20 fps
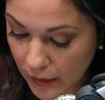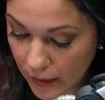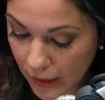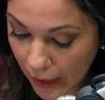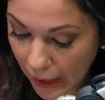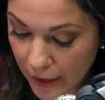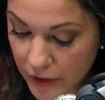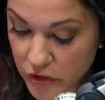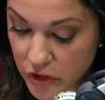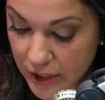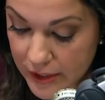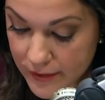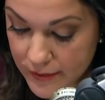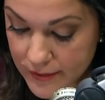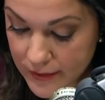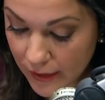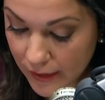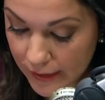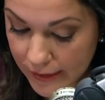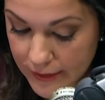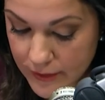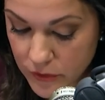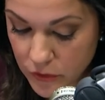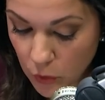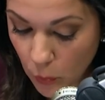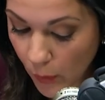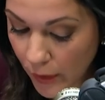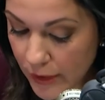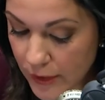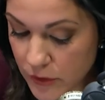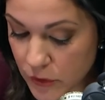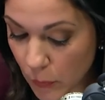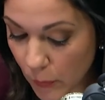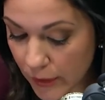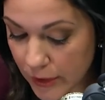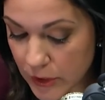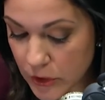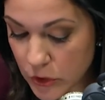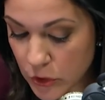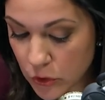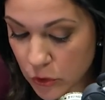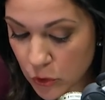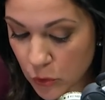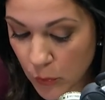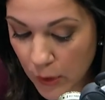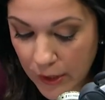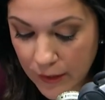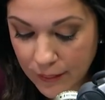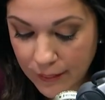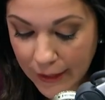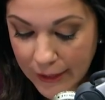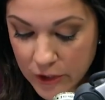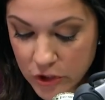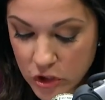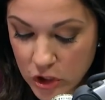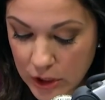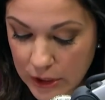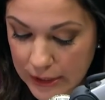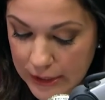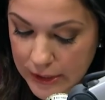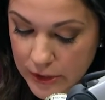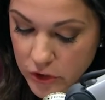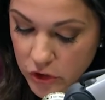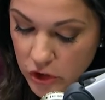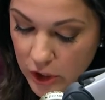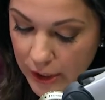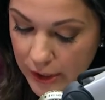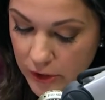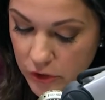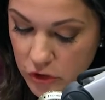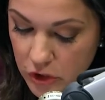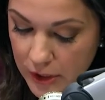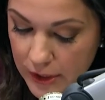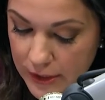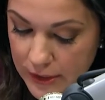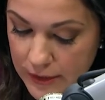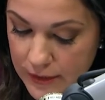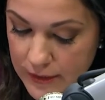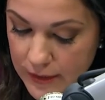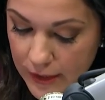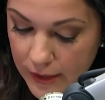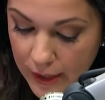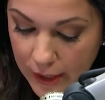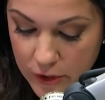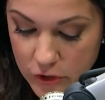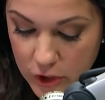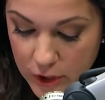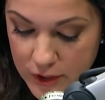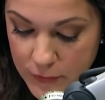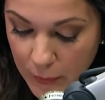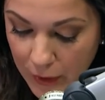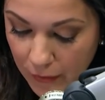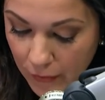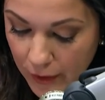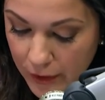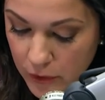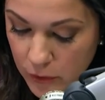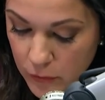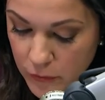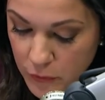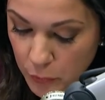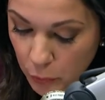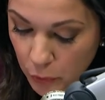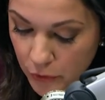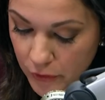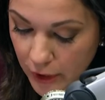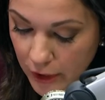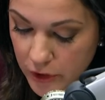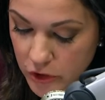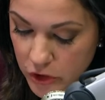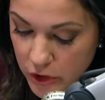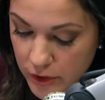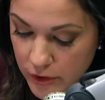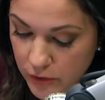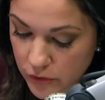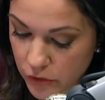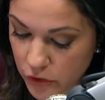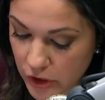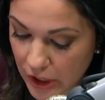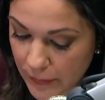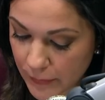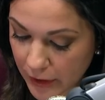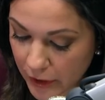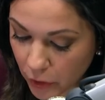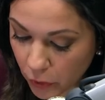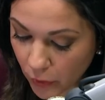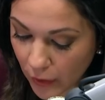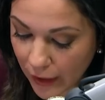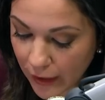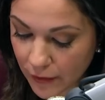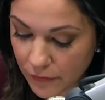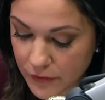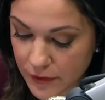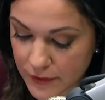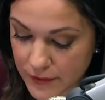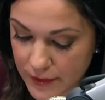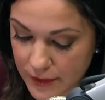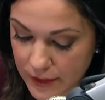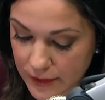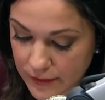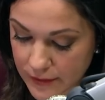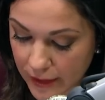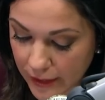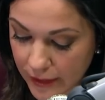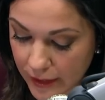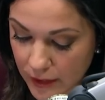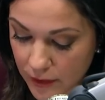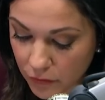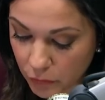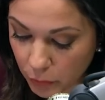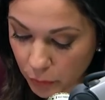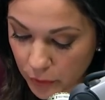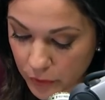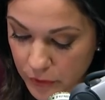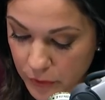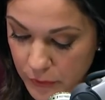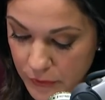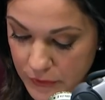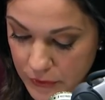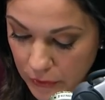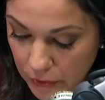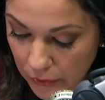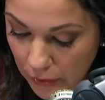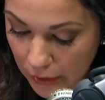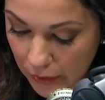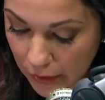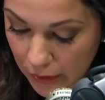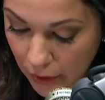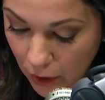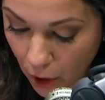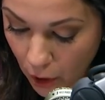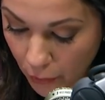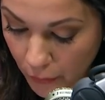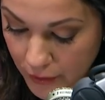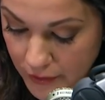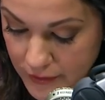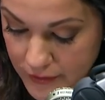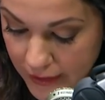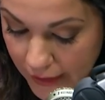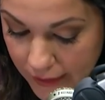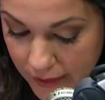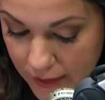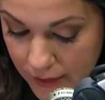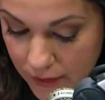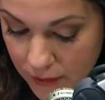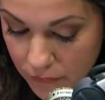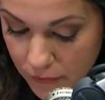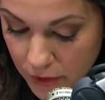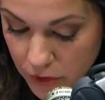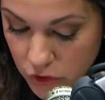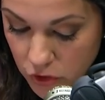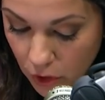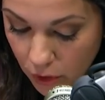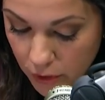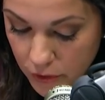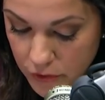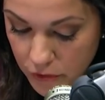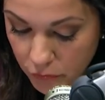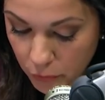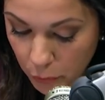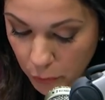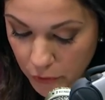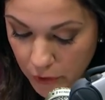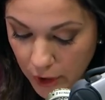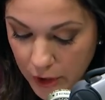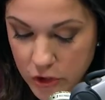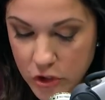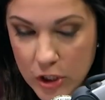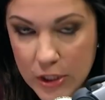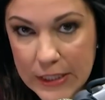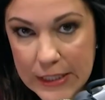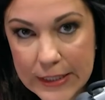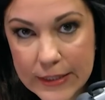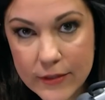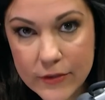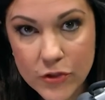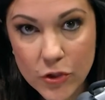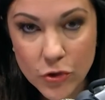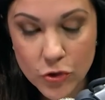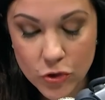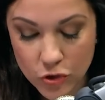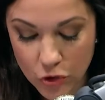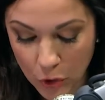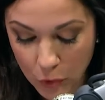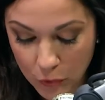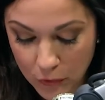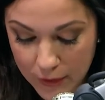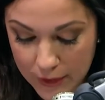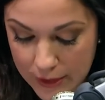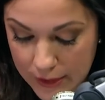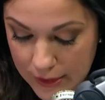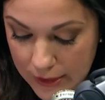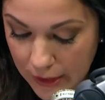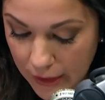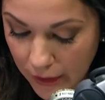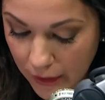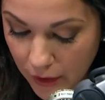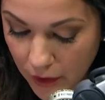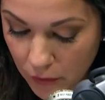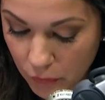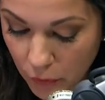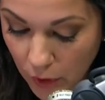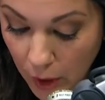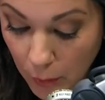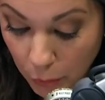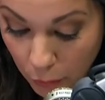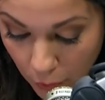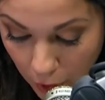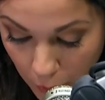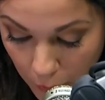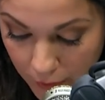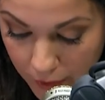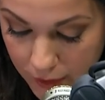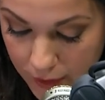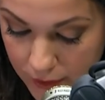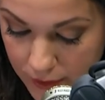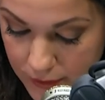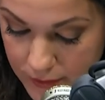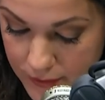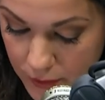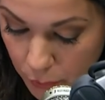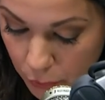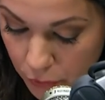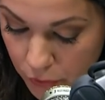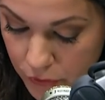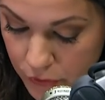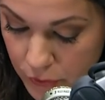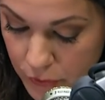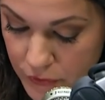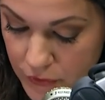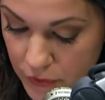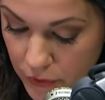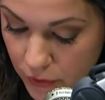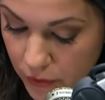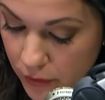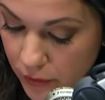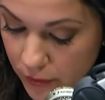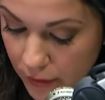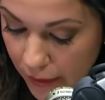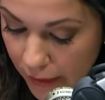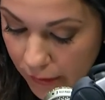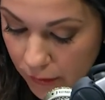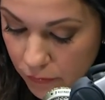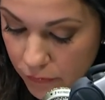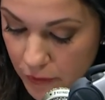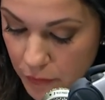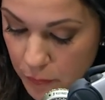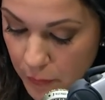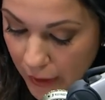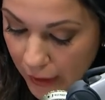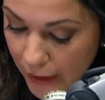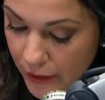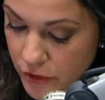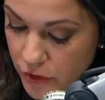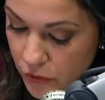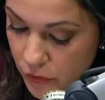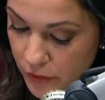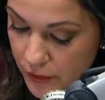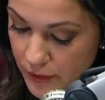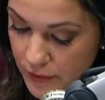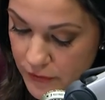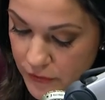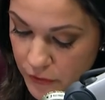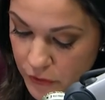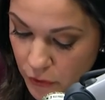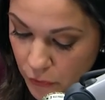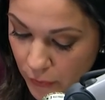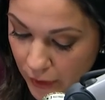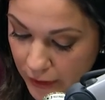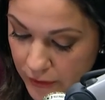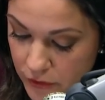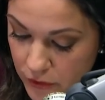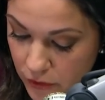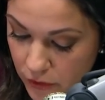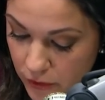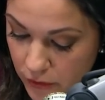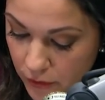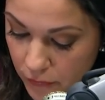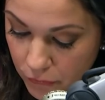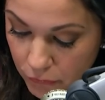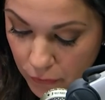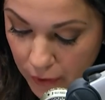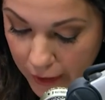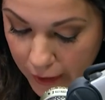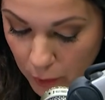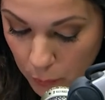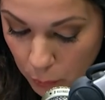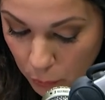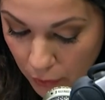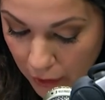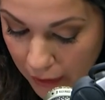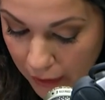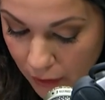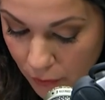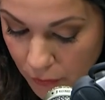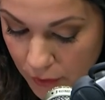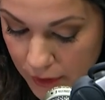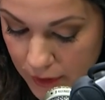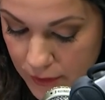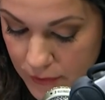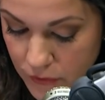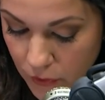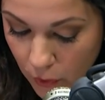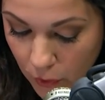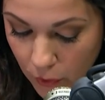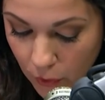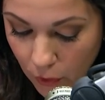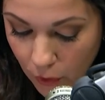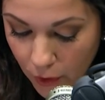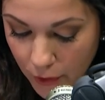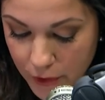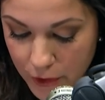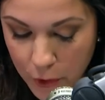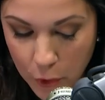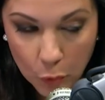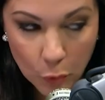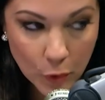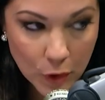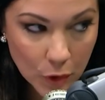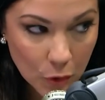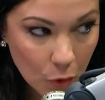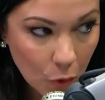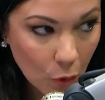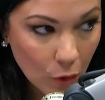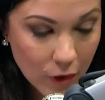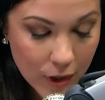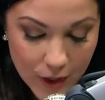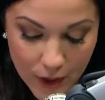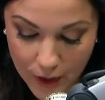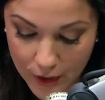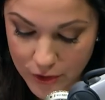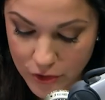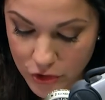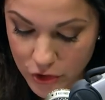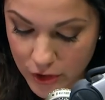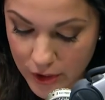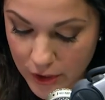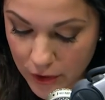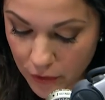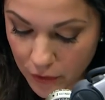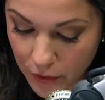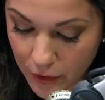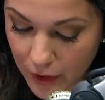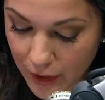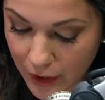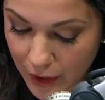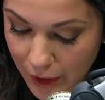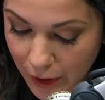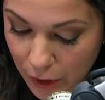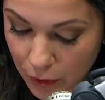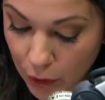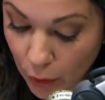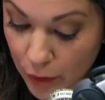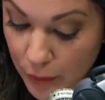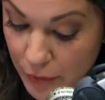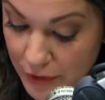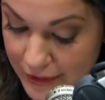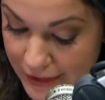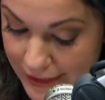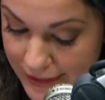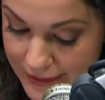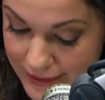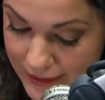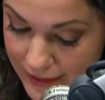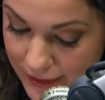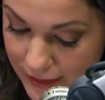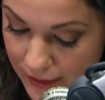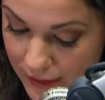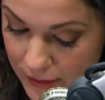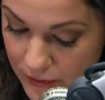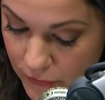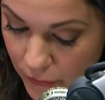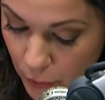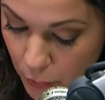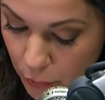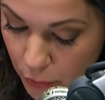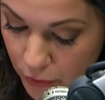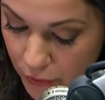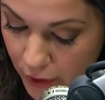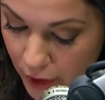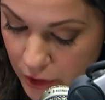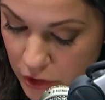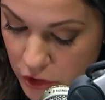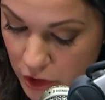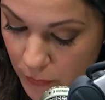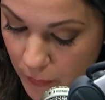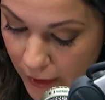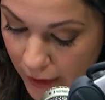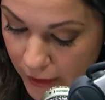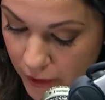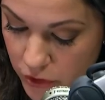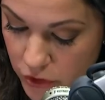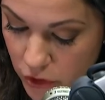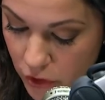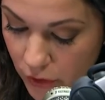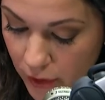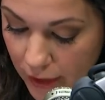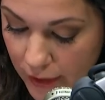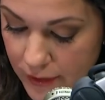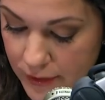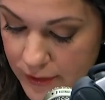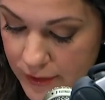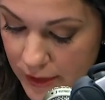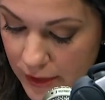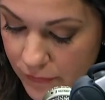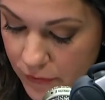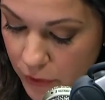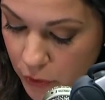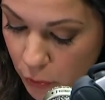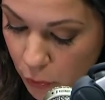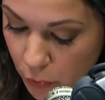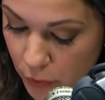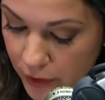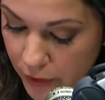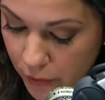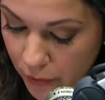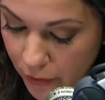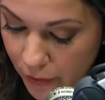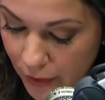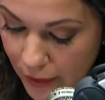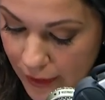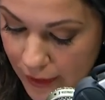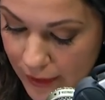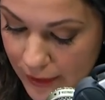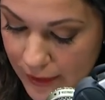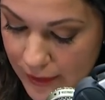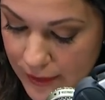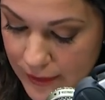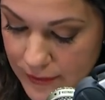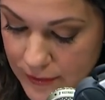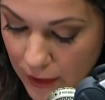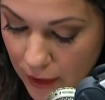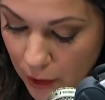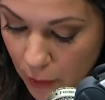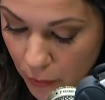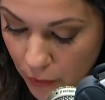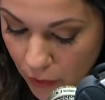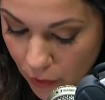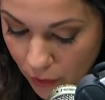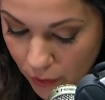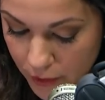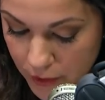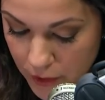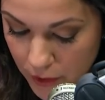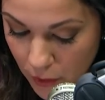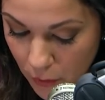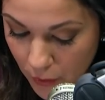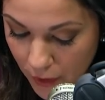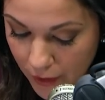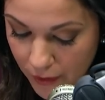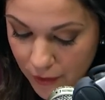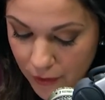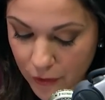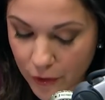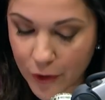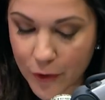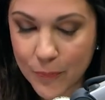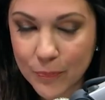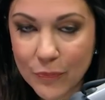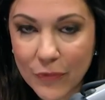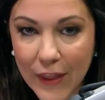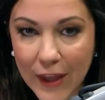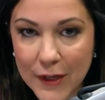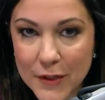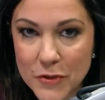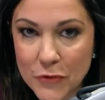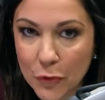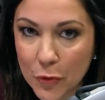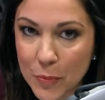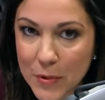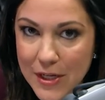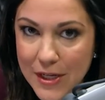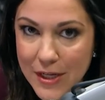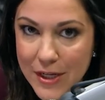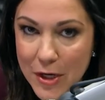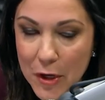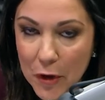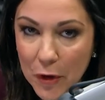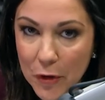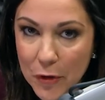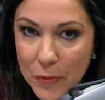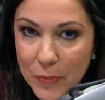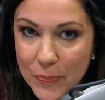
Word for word: NJ Decides 2022 Election Exchange is an NJ Spotlight News production. Jamie Kraft is the executive producer. Our executive in charge of production is is Joe Lee. Rob Rowan is the producer, Alvin Badger is the director, Frank Brown is our audio recording engineer, Chloe Matisi is our production manager, and David Krieger is our audio editor. Thanks for being here.